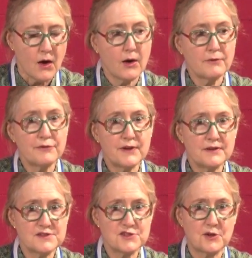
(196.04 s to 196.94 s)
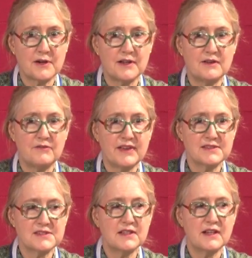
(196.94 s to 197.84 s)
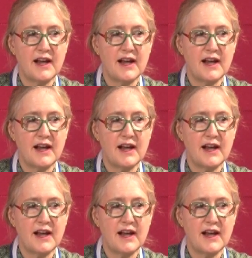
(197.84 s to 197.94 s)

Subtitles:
Our fund started investing in